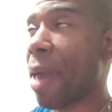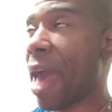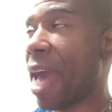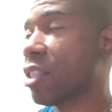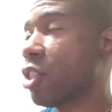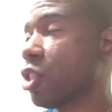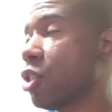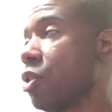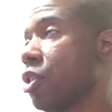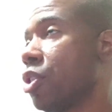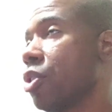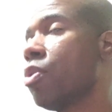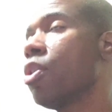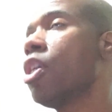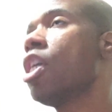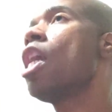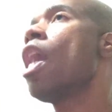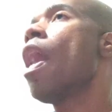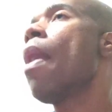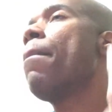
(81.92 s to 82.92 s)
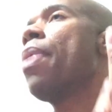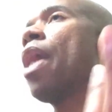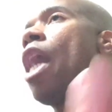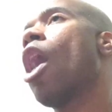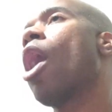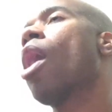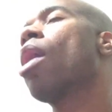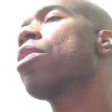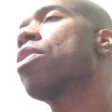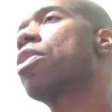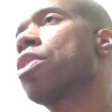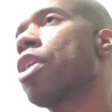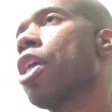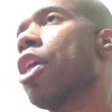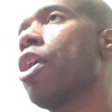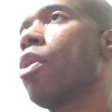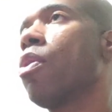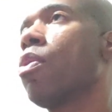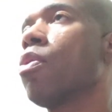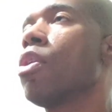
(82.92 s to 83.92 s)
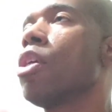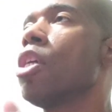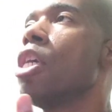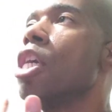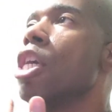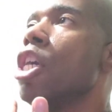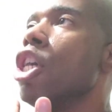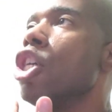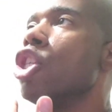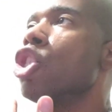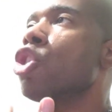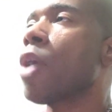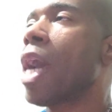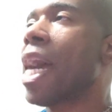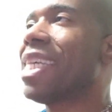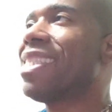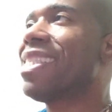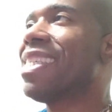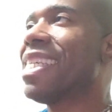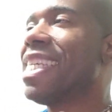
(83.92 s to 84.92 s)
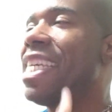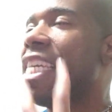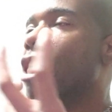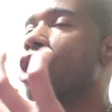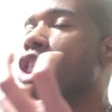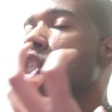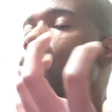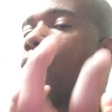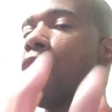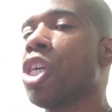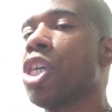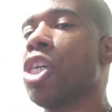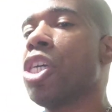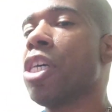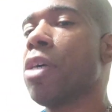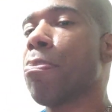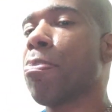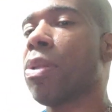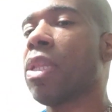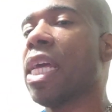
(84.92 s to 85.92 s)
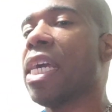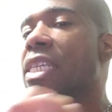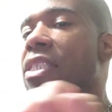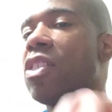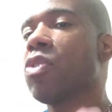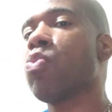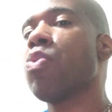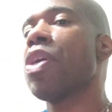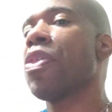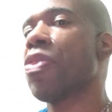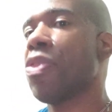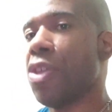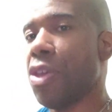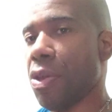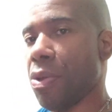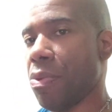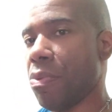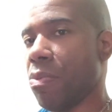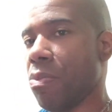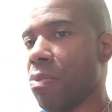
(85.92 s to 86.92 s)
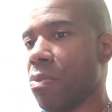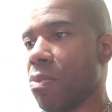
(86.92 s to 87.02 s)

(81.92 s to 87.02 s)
back to you, but also trying to get to a good place with you